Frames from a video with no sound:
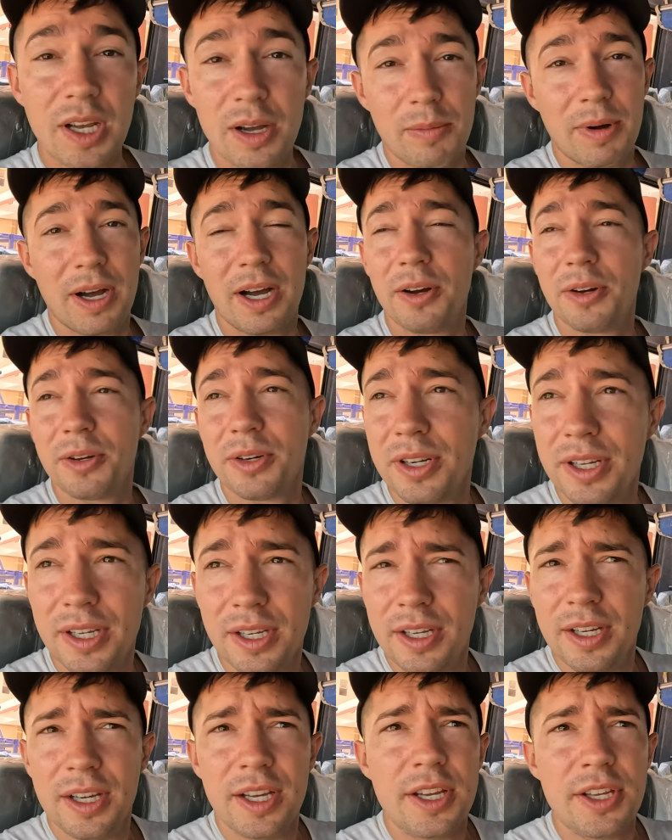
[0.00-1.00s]
about
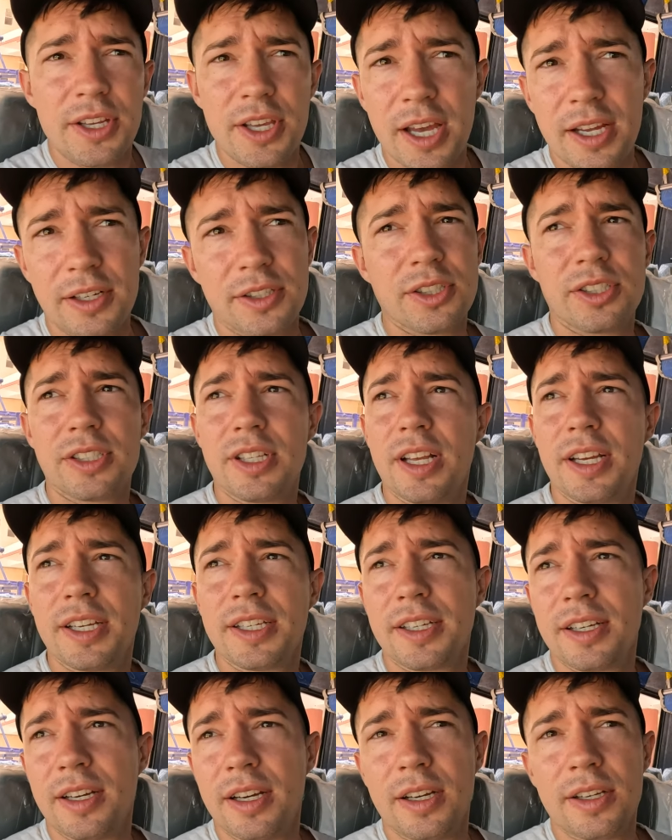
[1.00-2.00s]
yeah, just
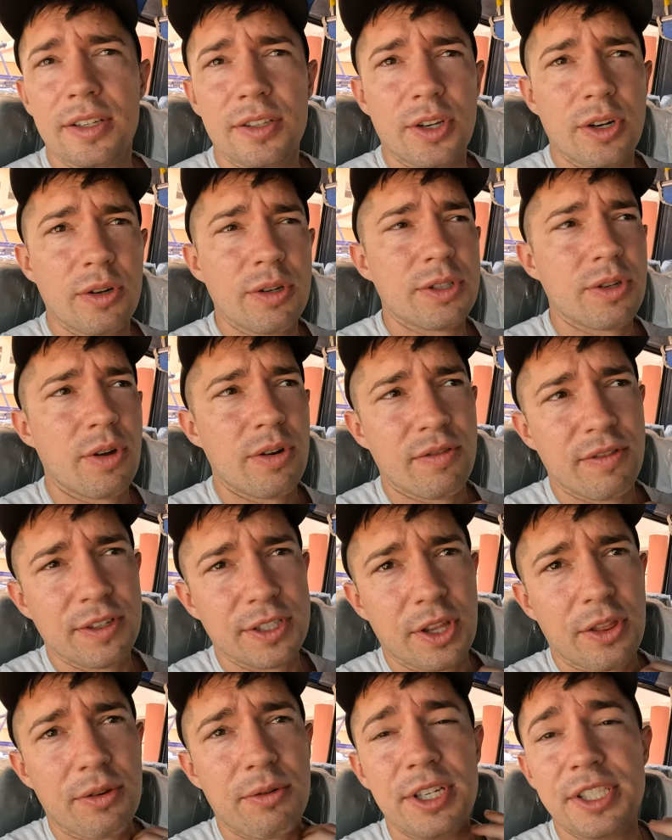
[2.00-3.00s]
like, uh, you know, he's going to
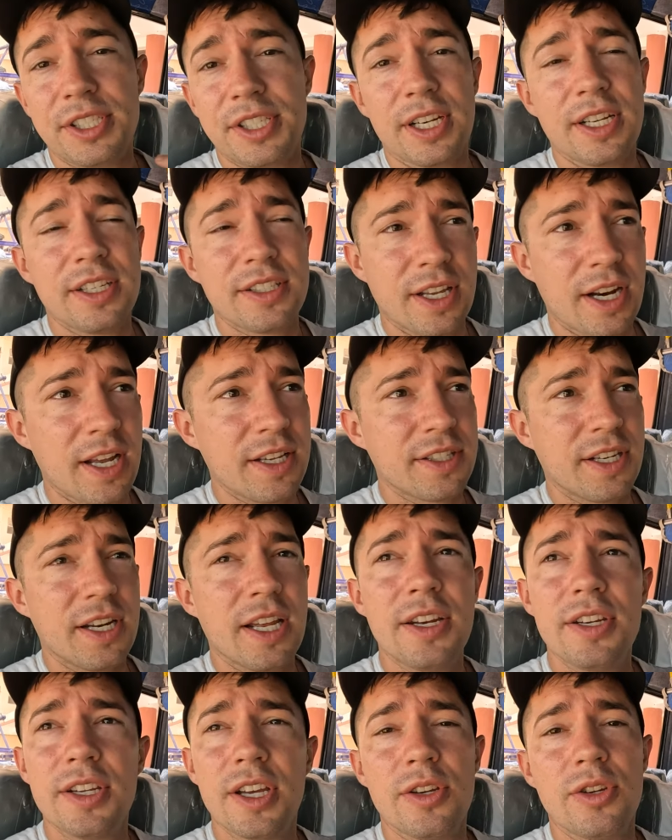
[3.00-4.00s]
visit three cities, and as an
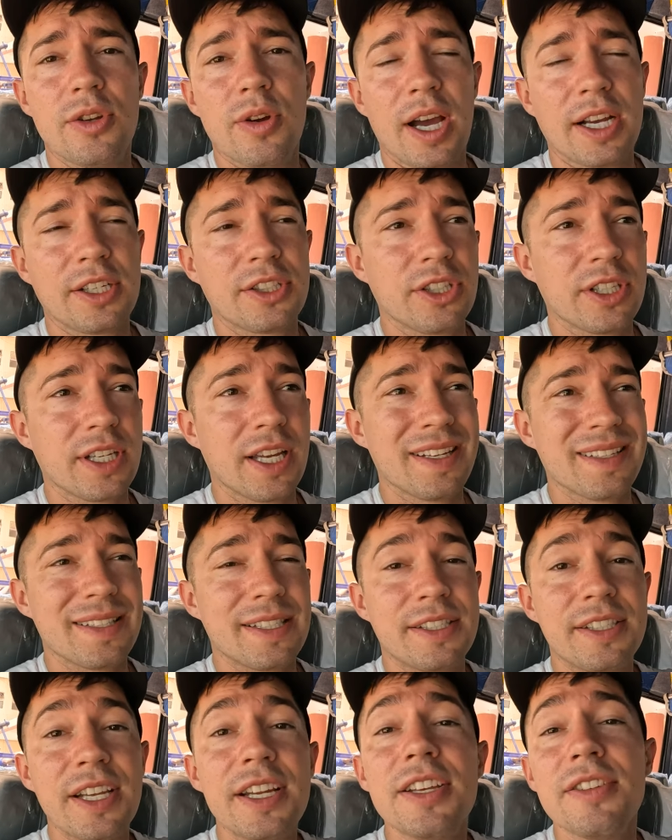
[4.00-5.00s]
Indian, you actually get
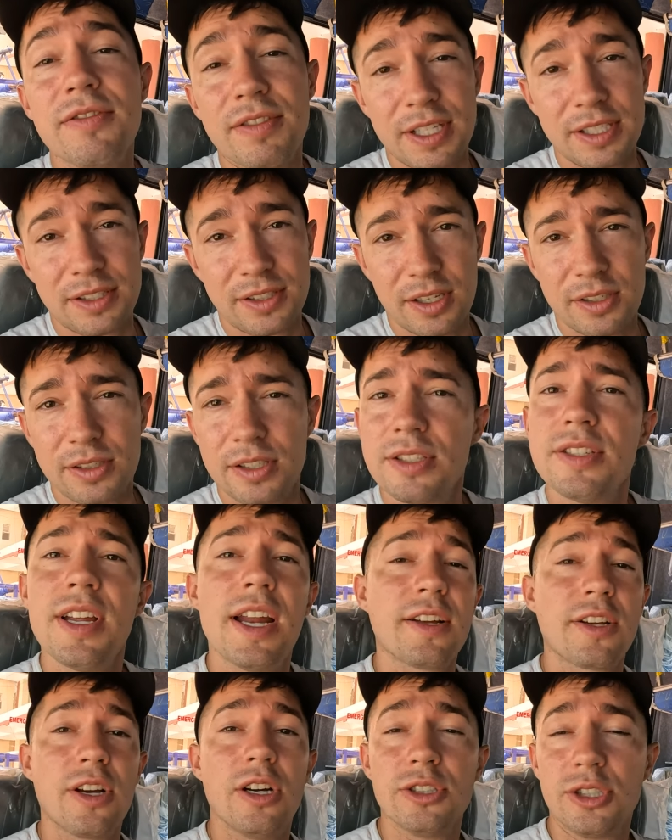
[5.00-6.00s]
city visas. It's
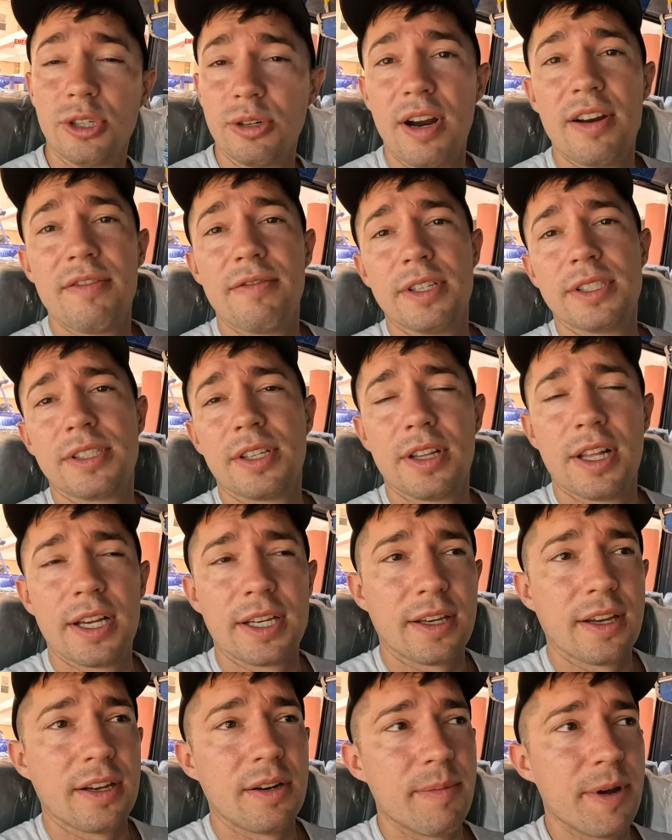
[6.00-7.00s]
not a countrywide visa
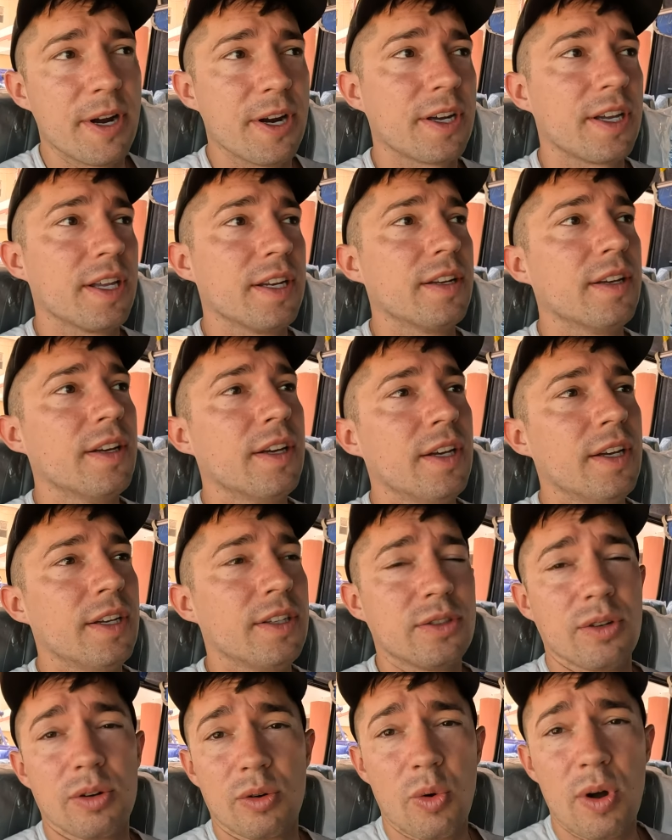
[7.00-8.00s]
like an American.
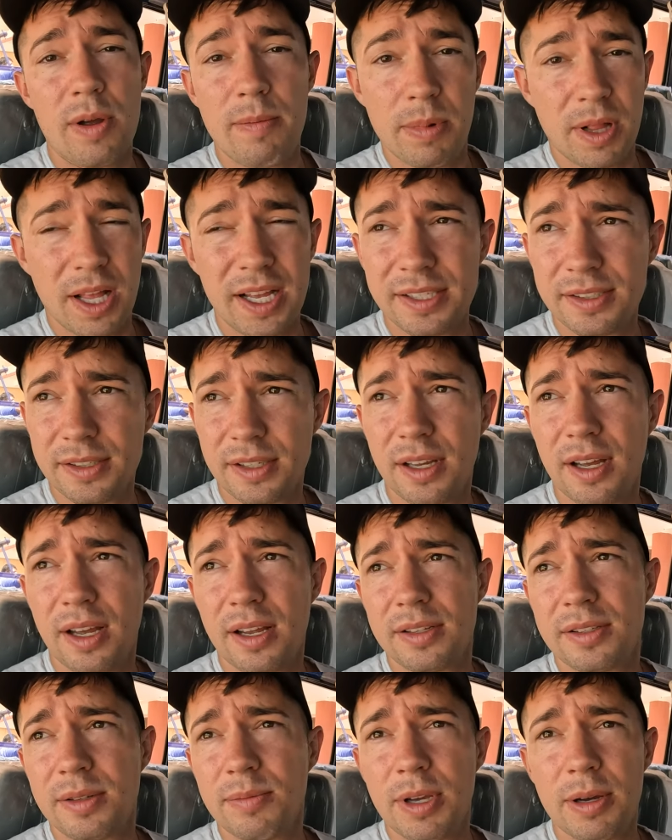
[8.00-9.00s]
So, quite blessed
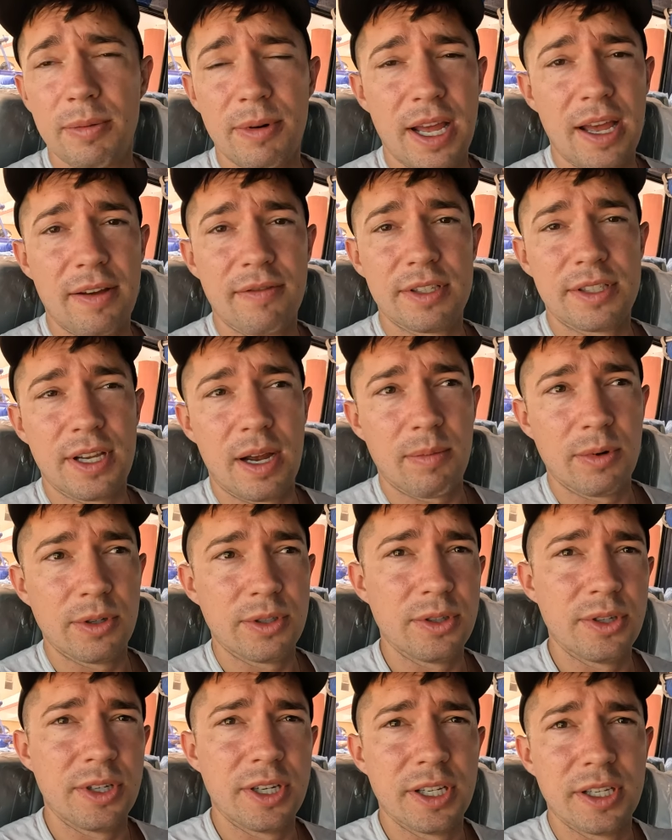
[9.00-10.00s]
uh, to be able to have this
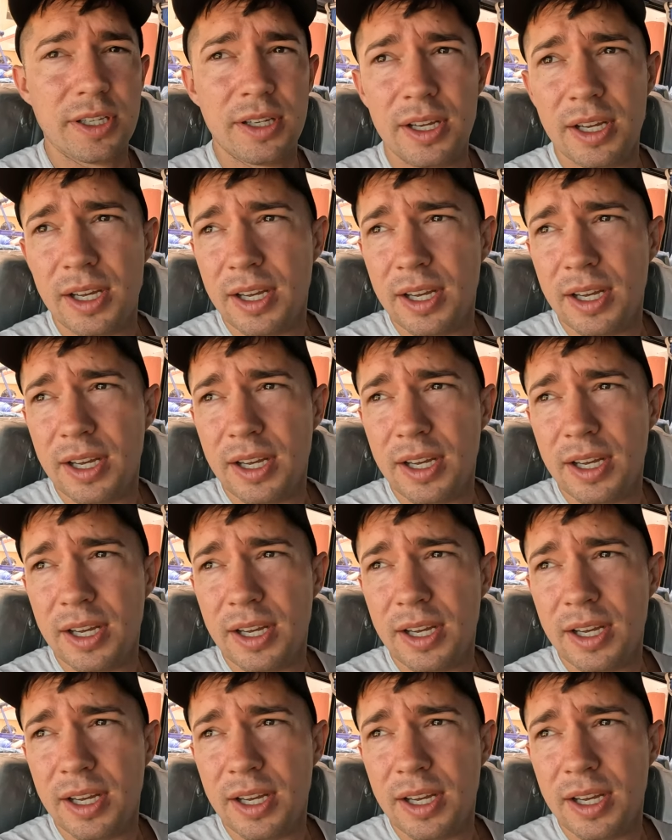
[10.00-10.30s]
opportunity